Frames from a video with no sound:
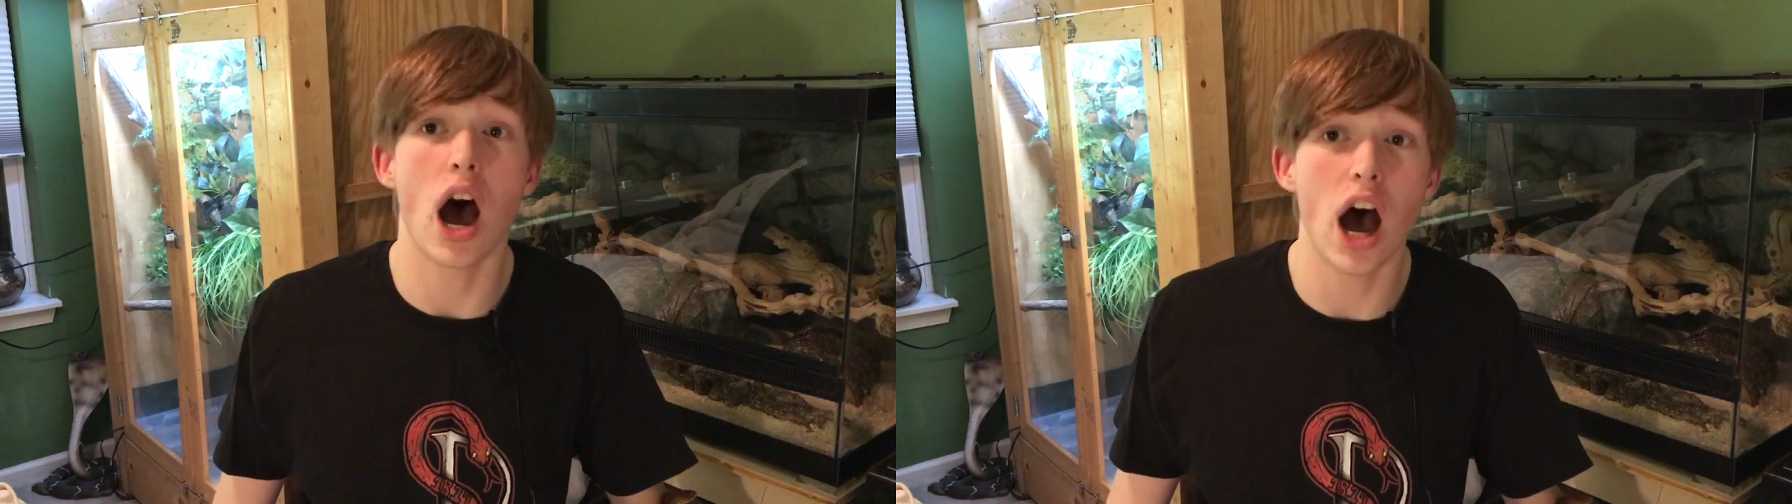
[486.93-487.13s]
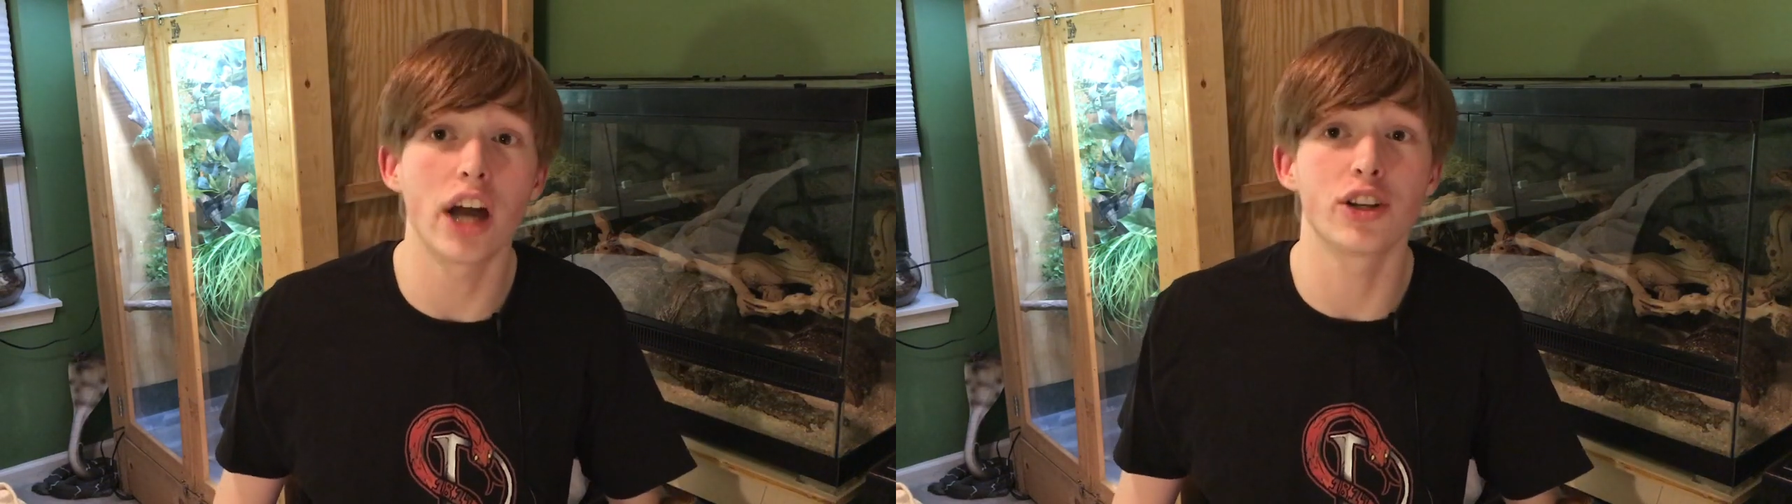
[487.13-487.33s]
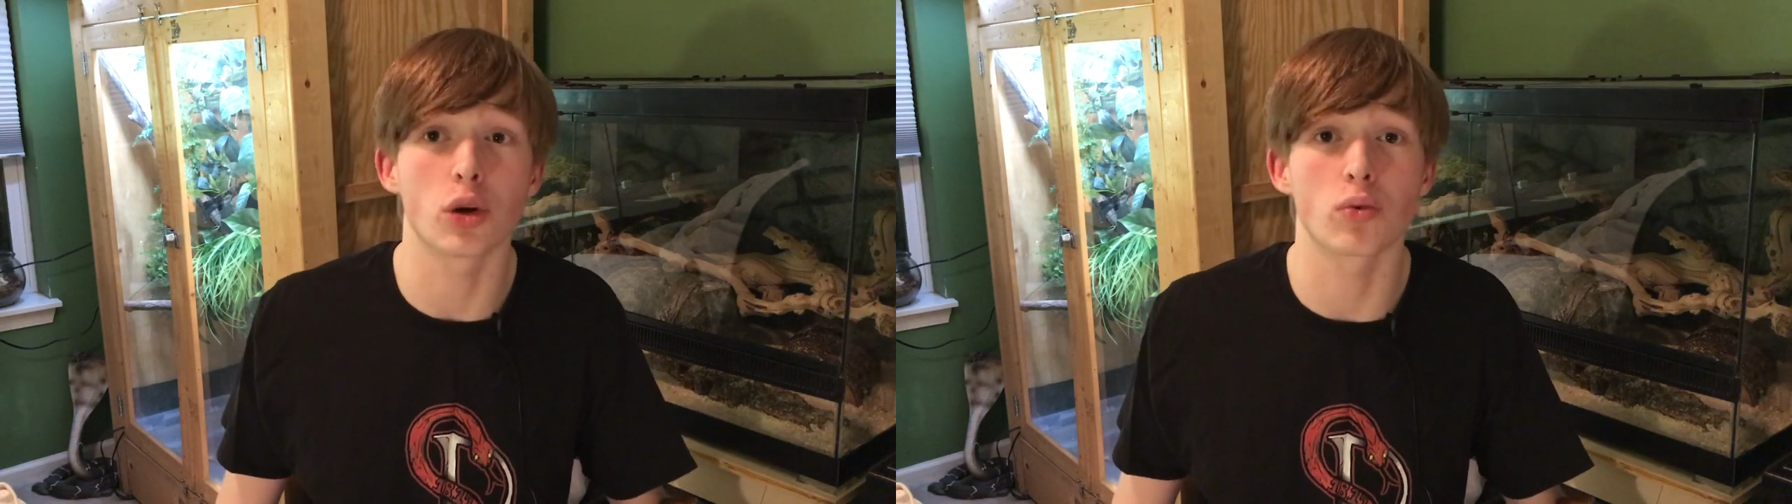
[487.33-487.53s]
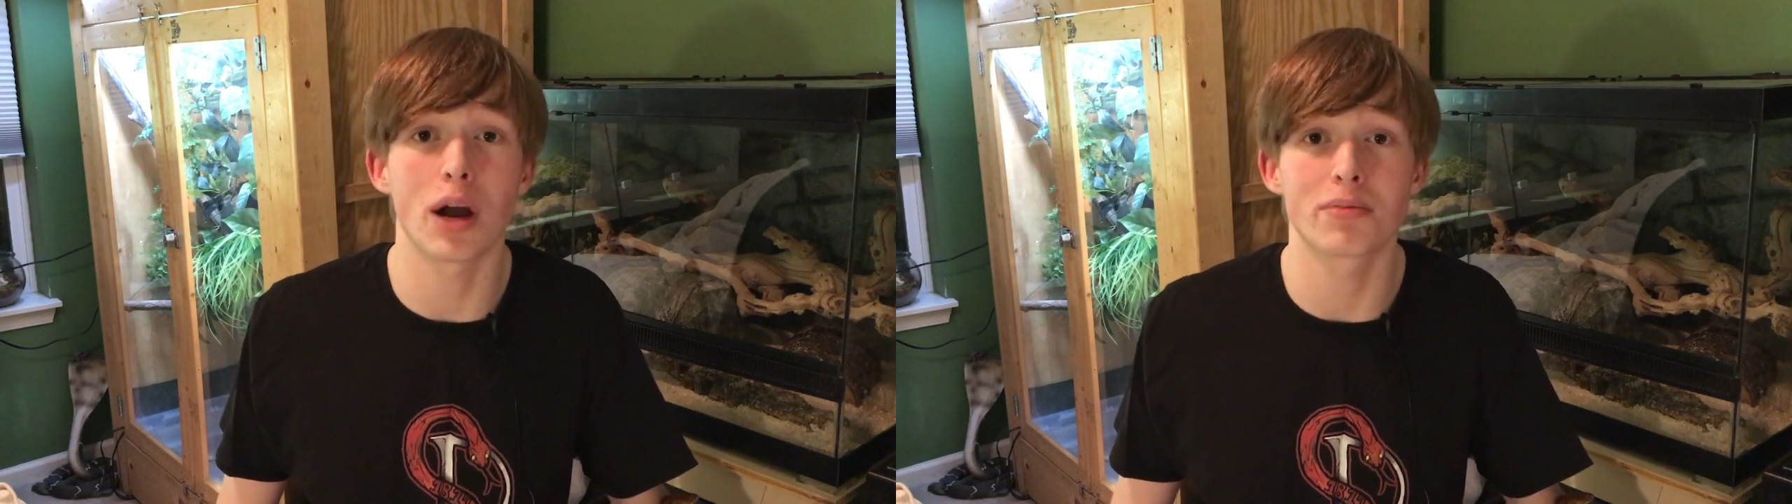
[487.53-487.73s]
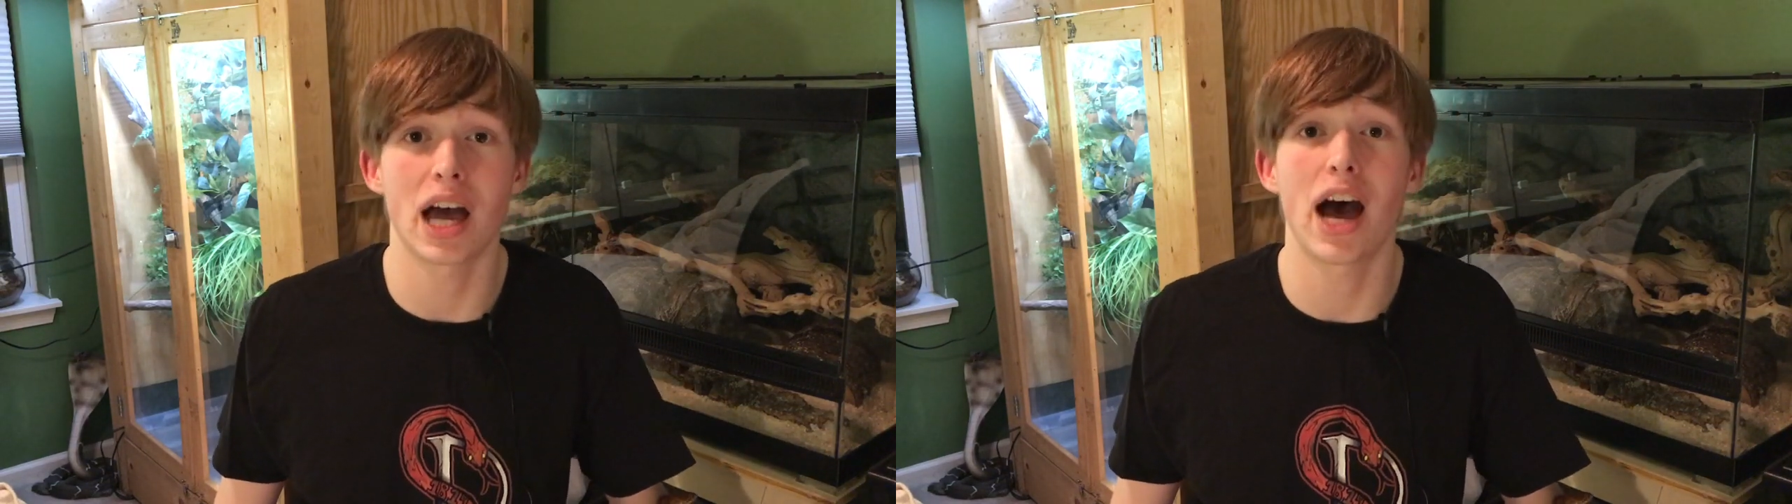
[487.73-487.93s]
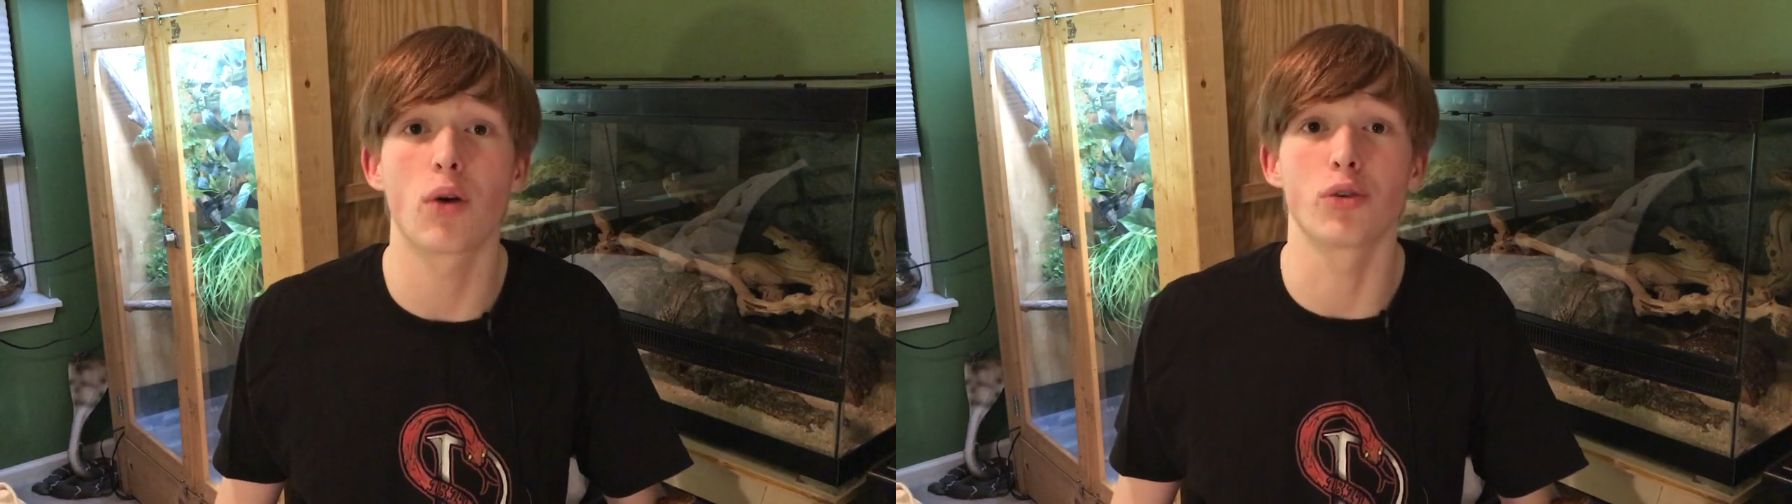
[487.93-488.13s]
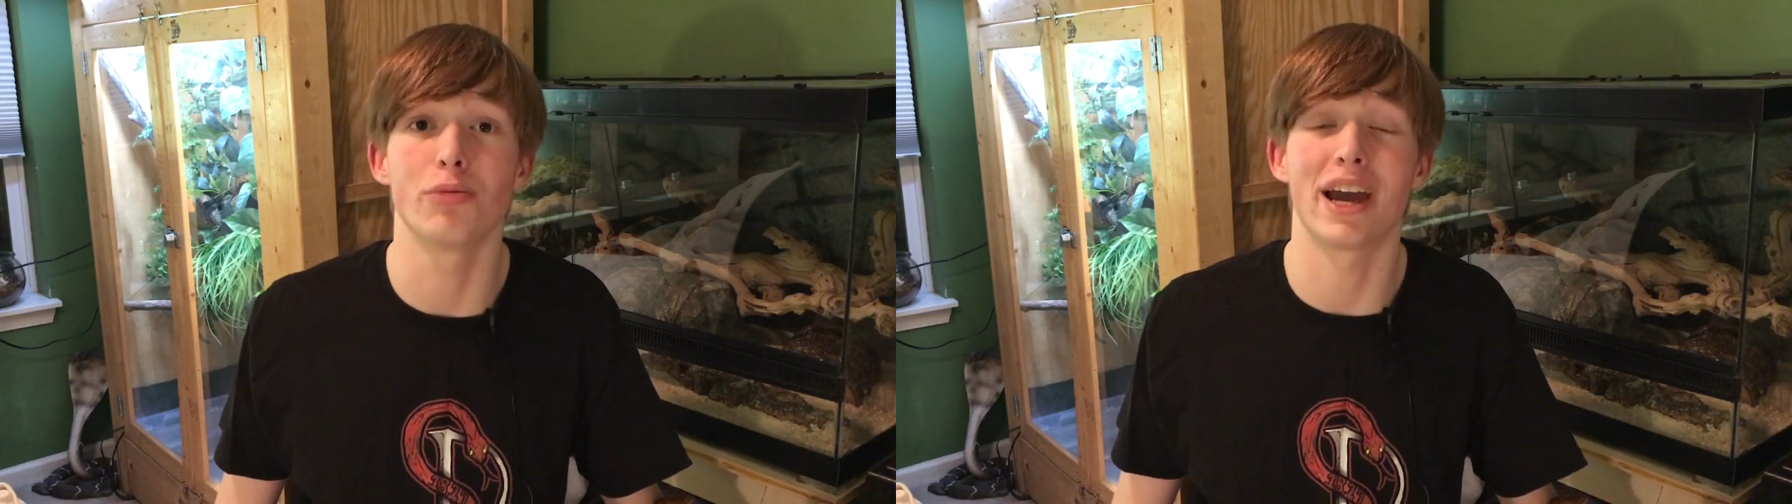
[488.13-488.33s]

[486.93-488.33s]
on your reptile room